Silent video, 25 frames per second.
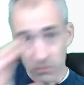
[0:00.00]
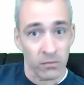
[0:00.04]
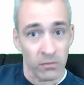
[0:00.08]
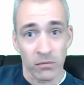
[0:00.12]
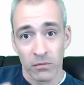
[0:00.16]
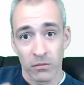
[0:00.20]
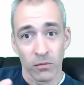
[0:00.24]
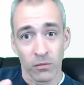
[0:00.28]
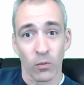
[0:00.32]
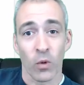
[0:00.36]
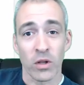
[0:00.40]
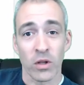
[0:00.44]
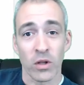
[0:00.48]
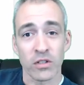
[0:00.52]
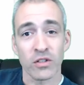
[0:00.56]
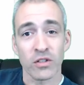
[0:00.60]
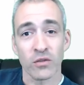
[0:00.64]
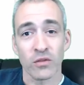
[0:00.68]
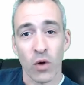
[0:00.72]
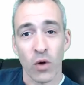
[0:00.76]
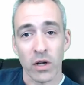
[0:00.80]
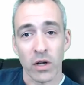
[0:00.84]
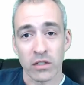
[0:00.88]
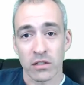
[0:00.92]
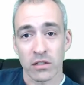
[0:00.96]
once you've
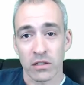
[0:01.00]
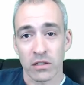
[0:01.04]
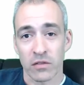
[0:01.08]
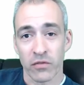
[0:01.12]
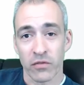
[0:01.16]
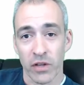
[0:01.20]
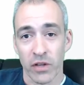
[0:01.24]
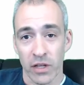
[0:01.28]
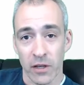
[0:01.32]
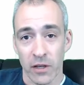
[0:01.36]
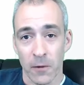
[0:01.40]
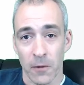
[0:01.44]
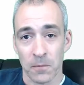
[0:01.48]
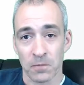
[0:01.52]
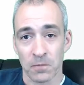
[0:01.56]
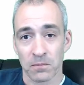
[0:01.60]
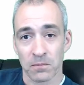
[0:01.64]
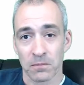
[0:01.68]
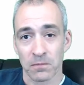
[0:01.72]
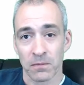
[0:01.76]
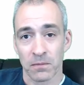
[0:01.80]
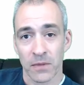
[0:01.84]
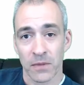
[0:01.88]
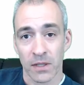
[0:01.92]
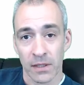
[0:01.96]
watched this video,
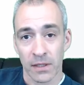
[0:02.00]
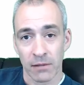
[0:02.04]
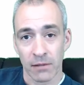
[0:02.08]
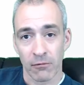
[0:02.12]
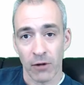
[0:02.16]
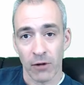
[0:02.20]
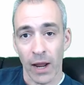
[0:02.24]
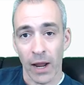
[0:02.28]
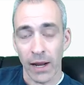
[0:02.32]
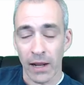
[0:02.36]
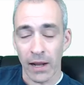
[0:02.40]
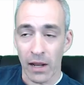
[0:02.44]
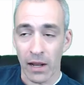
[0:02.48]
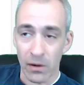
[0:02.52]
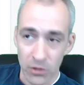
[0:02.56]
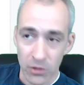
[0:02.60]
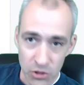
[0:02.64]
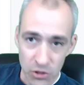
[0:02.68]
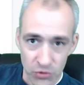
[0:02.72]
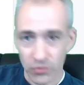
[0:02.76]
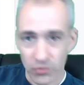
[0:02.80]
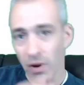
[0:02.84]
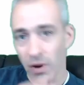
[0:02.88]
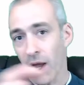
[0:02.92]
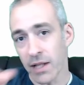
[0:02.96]
right, and
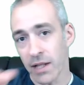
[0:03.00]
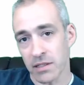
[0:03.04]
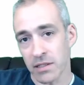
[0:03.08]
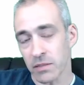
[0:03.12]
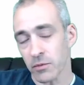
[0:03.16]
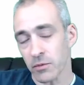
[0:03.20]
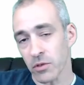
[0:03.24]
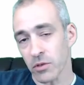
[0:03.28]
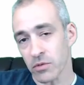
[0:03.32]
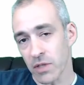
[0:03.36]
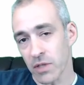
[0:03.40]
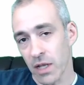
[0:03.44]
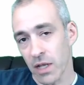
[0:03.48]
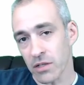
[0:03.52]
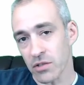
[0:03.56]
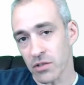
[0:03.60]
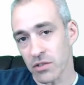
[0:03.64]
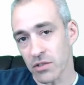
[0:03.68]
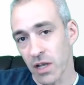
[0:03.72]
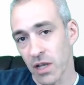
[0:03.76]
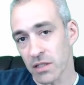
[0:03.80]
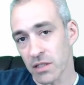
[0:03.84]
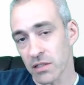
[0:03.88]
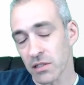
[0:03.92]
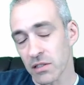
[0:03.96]
tried some of those
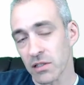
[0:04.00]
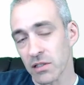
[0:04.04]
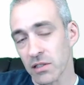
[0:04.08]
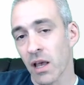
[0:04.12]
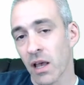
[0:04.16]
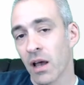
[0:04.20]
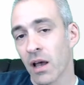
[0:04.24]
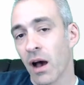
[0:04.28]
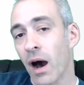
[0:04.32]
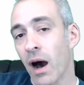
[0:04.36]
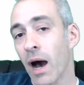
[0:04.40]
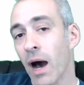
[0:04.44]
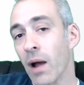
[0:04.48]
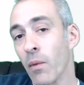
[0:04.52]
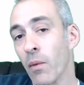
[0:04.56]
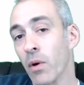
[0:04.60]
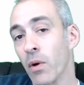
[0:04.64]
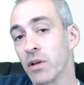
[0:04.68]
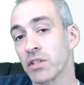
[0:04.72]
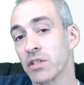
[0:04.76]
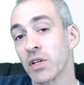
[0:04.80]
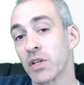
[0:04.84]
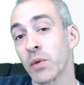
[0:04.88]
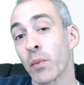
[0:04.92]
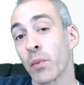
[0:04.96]
exercises. I
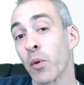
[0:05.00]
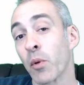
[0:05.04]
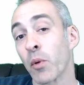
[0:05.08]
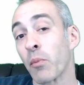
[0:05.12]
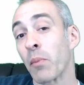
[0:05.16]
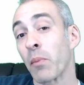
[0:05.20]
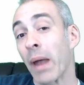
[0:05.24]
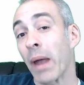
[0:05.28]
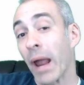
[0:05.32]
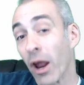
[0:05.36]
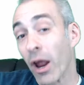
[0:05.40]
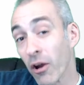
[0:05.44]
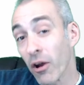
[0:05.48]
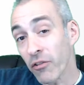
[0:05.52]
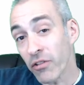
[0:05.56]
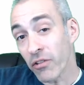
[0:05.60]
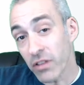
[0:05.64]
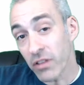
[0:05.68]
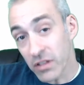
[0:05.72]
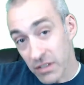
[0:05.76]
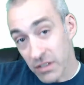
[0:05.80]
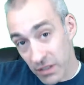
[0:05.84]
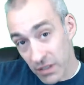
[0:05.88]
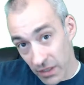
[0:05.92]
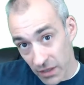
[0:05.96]
want you to prepare for
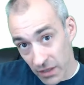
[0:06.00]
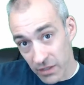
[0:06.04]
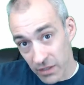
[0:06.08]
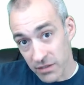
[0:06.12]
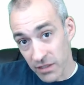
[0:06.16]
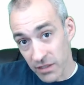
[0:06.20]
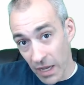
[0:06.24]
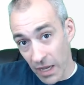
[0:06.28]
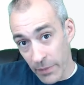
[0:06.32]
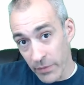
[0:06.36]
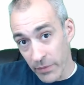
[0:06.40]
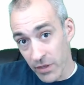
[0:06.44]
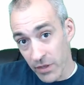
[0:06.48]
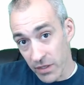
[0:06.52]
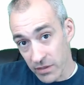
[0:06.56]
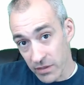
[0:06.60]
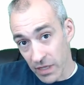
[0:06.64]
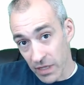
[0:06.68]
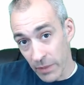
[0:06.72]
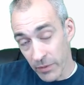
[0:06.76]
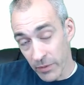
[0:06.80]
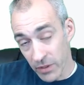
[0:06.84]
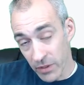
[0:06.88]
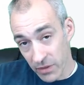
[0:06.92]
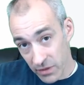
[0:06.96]
this little assignment that's
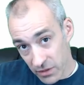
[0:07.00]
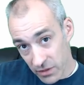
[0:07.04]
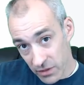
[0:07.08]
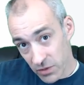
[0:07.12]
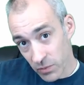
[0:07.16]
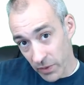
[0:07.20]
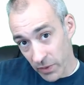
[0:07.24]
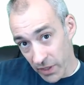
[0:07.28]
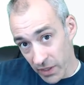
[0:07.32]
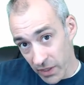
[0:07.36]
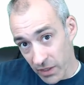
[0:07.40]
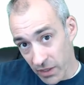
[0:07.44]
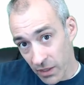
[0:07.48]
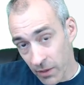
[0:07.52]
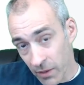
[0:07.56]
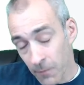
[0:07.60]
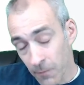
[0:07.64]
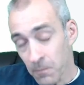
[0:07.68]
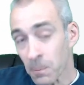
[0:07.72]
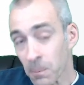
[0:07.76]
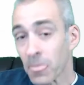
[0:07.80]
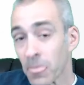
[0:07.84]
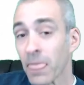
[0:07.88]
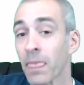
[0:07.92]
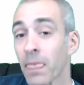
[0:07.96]
coming this week
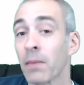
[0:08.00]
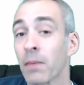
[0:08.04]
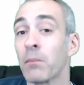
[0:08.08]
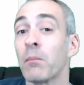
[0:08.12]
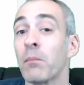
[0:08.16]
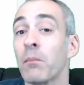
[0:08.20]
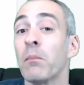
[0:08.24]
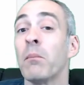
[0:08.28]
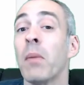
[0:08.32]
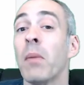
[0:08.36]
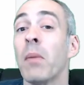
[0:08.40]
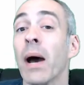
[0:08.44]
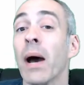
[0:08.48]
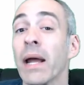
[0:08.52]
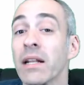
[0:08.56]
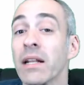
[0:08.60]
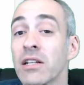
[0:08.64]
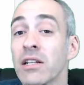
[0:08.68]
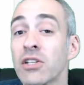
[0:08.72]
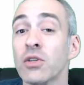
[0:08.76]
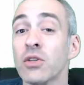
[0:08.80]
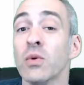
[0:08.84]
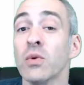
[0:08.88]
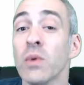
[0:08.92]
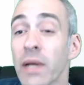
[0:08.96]
by
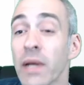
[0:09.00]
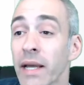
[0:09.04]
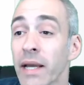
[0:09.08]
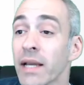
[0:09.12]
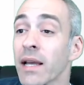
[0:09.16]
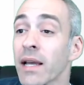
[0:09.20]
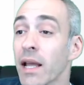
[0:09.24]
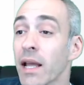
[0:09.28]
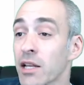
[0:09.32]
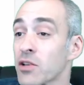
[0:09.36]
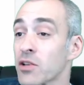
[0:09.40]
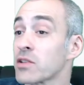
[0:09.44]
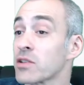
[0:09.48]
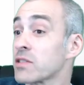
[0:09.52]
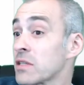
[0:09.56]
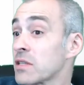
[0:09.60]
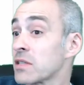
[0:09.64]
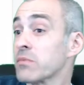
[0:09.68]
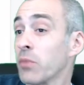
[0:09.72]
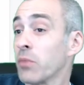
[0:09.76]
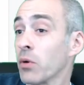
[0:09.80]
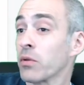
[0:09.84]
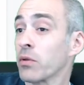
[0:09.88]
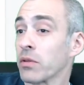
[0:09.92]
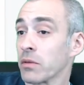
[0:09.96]
doing, and you can see
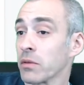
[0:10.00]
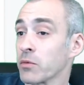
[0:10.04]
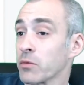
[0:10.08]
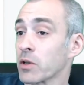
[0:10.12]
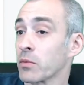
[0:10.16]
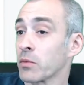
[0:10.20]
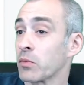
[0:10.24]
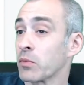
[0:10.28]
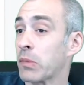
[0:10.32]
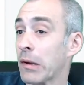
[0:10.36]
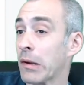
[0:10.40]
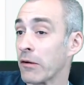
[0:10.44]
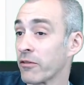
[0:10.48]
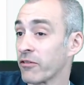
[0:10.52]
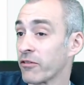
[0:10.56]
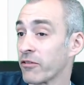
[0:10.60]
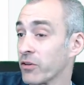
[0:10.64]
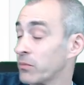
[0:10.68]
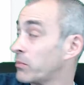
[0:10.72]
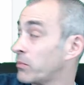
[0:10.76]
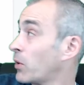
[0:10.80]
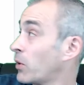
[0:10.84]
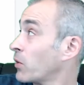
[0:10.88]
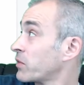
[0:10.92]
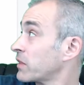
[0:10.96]
both of them. You can prepare for
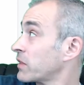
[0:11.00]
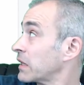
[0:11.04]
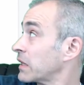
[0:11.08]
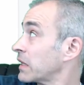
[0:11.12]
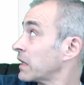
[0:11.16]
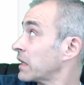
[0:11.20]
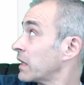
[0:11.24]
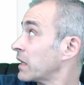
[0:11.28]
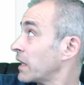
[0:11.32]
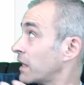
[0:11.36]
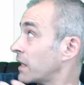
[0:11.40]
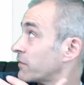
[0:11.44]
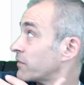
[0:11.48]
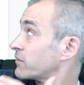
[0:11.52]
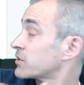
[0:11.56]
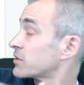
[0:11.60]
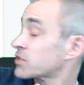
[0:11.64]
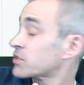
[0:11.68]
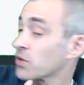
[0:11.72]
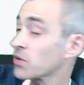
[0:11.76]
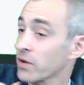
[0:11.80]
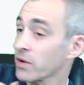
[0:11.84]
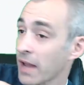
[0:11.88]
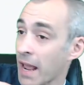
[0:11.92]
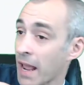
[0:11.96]
both
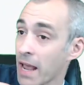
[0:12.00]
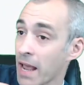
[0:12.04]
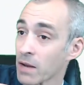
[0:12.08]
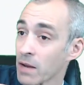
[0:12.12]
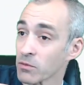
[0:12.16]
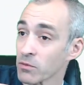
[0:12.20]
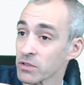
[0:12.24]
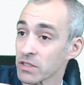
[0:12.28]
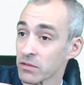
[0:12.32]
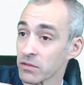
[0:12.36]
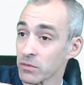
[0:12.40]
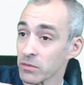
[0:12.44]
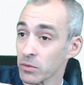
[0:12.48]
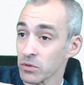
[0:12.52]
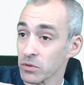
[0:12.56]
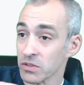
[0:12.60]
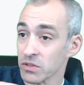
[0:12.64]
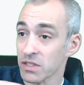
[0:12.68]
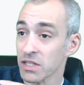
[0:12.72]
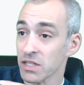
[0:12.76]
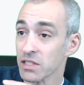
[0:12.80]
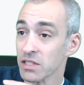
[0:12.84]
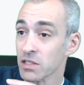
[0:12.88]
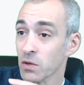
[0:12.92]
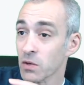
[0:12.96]
inventory and receivables.
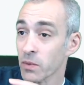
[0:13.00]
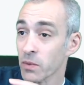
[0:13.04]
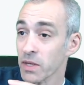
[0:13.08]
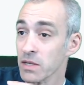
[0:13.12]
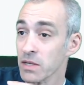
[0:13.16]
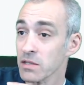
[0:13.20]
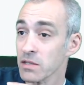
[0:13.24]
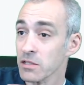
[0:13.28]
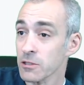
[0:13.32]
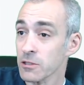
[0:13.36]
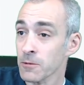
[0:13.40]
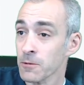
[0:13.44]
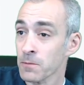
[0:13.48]
This quiz